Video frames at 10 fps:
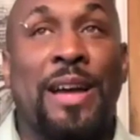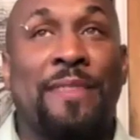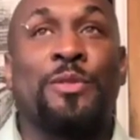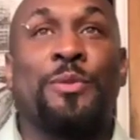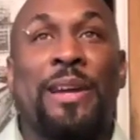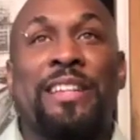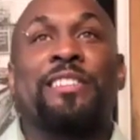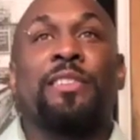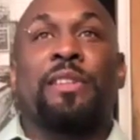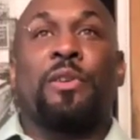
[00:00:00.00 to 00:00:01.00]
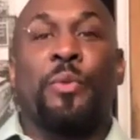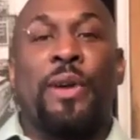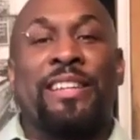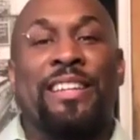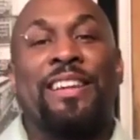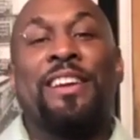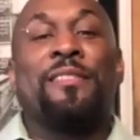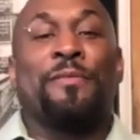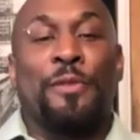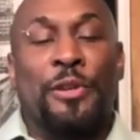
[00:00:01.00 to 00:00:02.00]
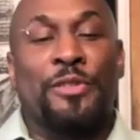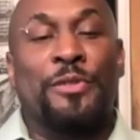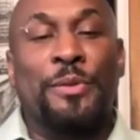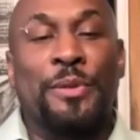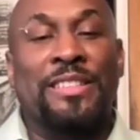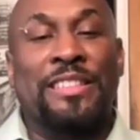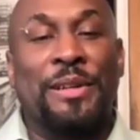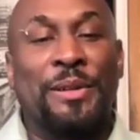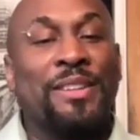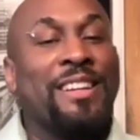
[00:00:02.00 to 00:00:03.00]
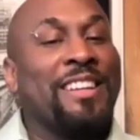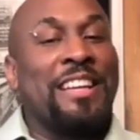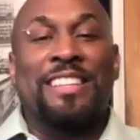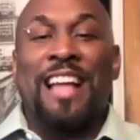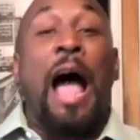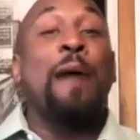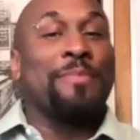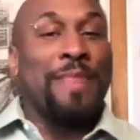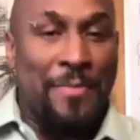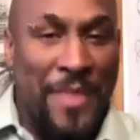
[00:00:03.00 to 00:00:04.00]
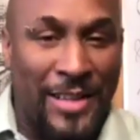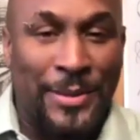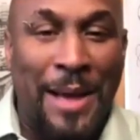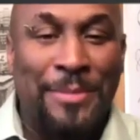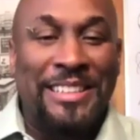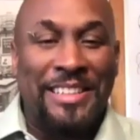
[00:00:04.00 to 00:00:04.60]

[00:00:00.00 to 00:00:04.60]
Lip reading: to wait until they're ready for your truth. So that's what I believe